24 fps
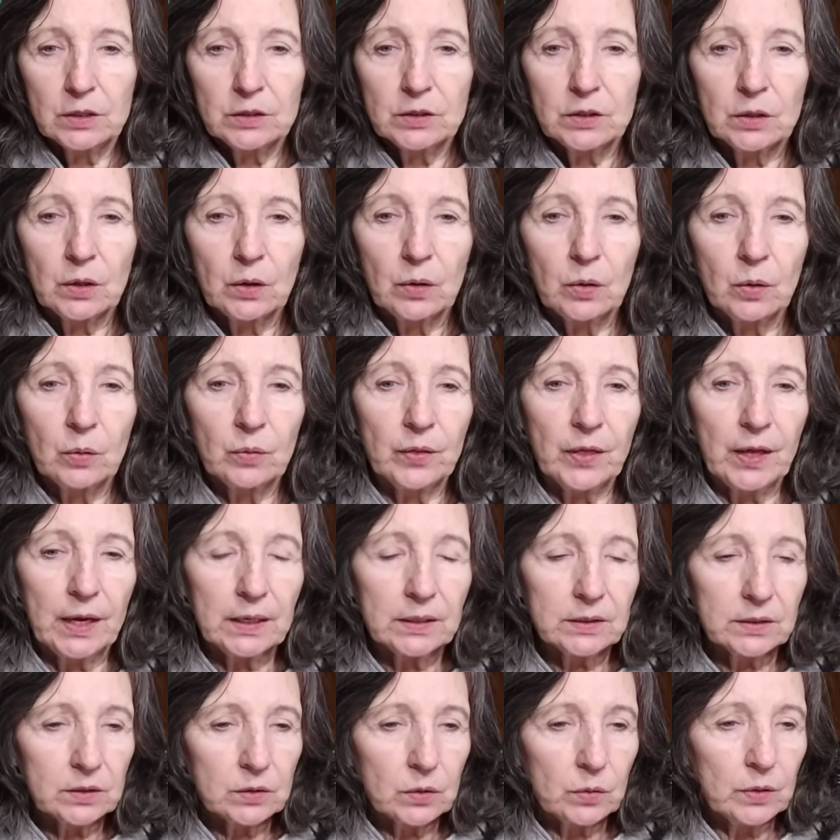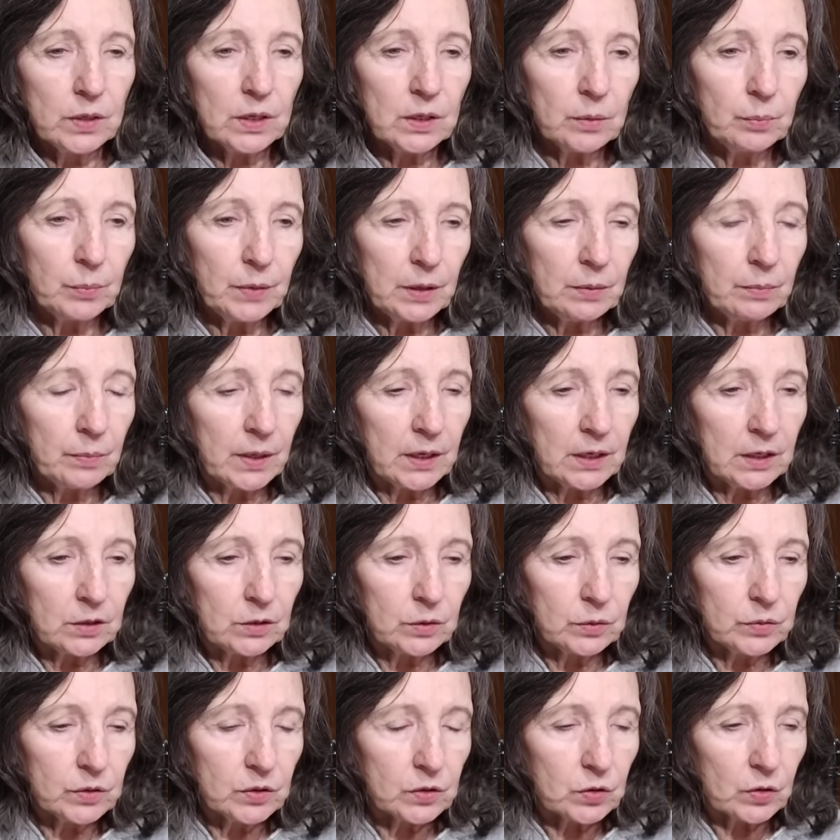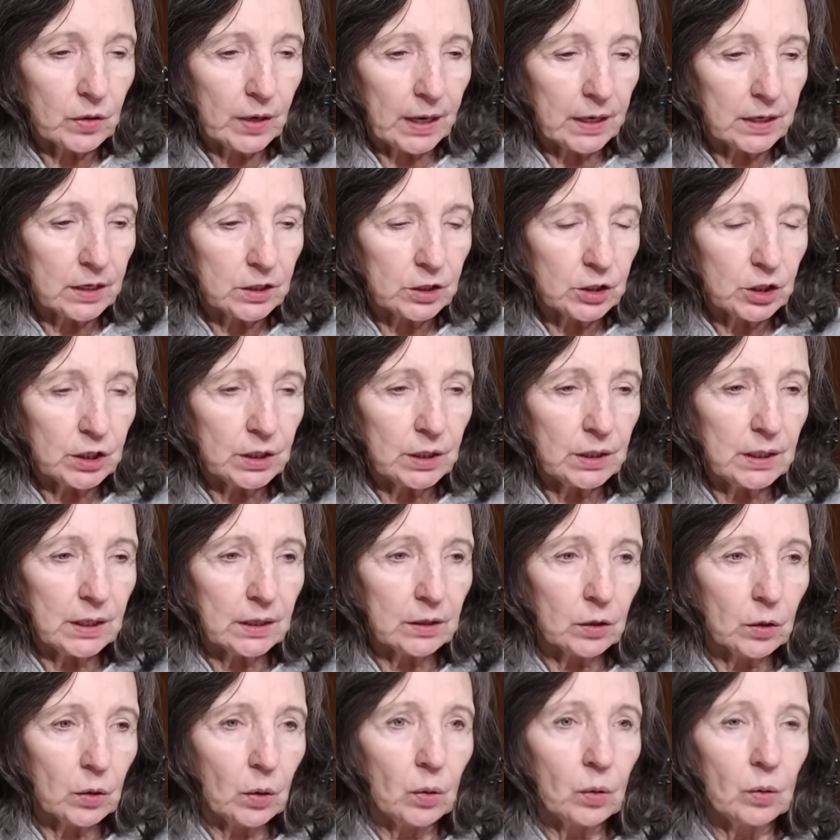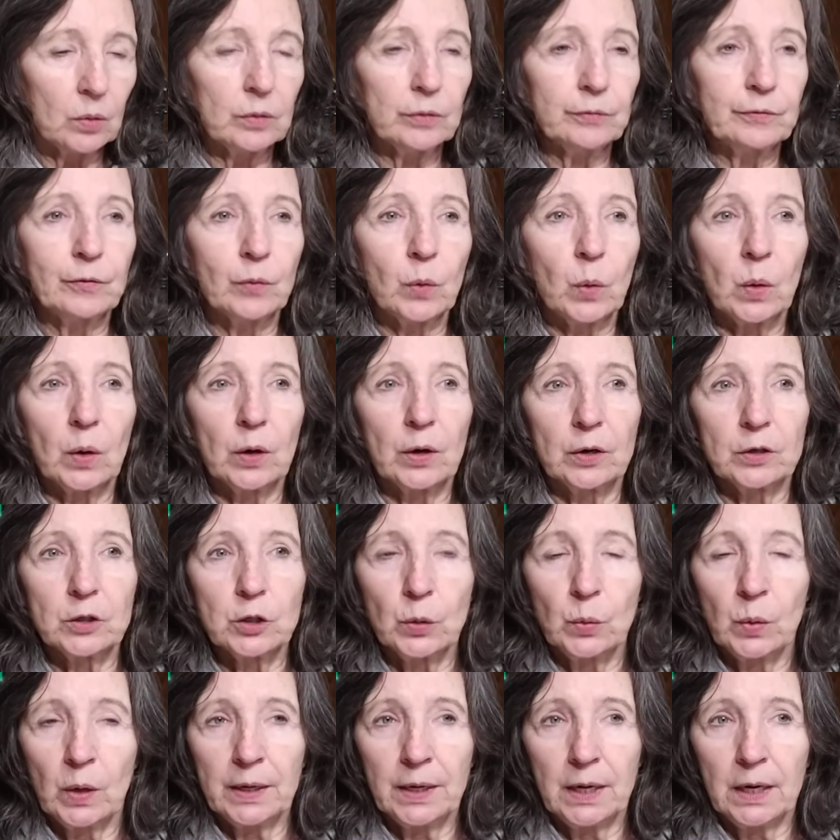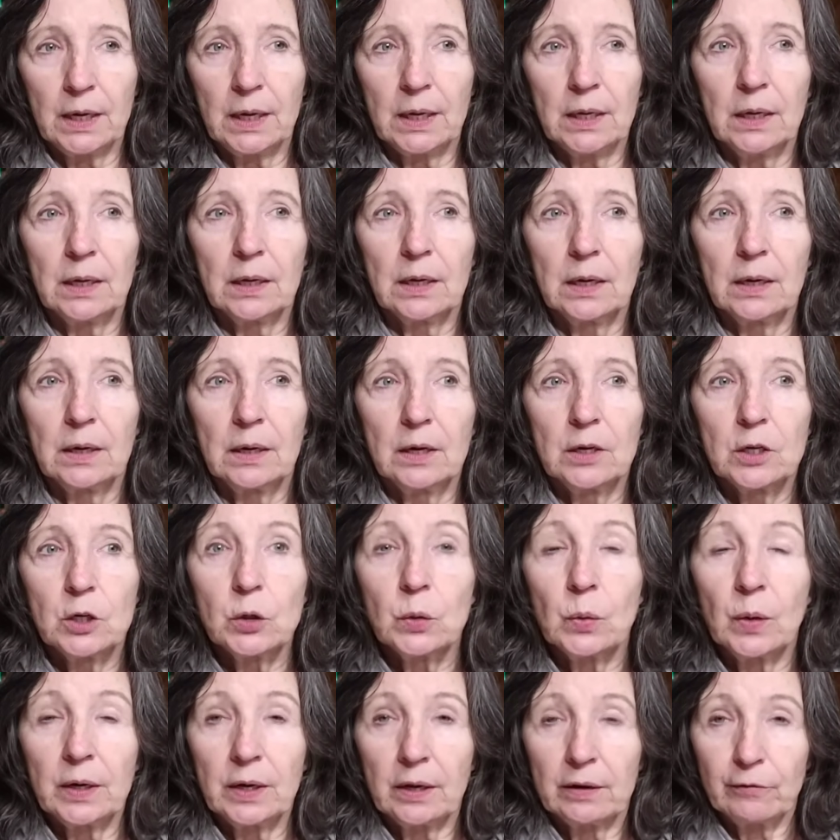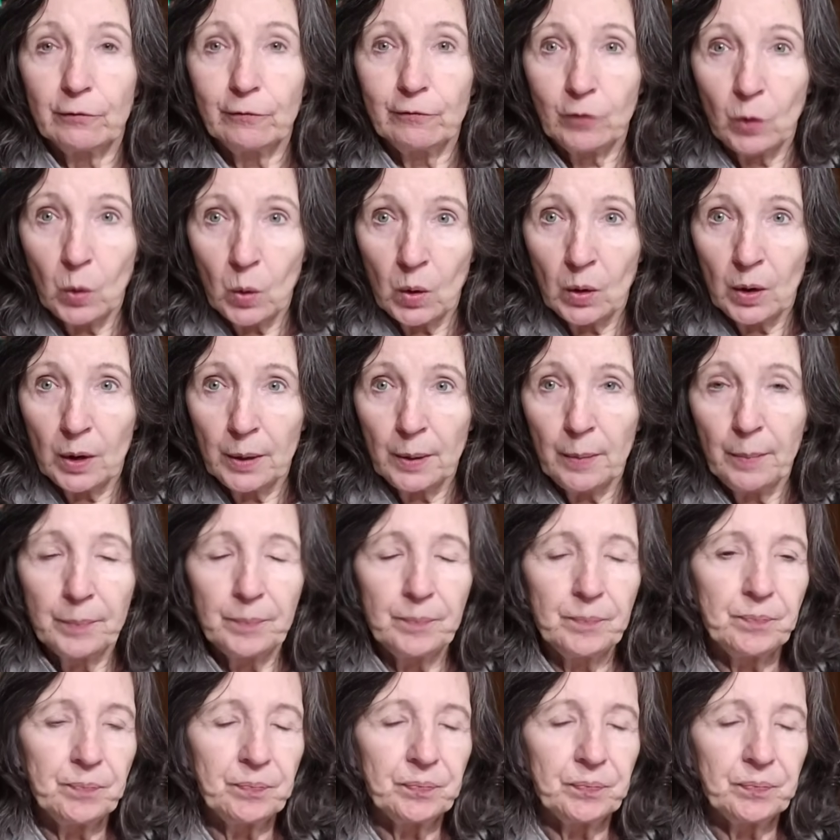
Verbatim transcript: So that's going to be my new strategy and goal for 2024.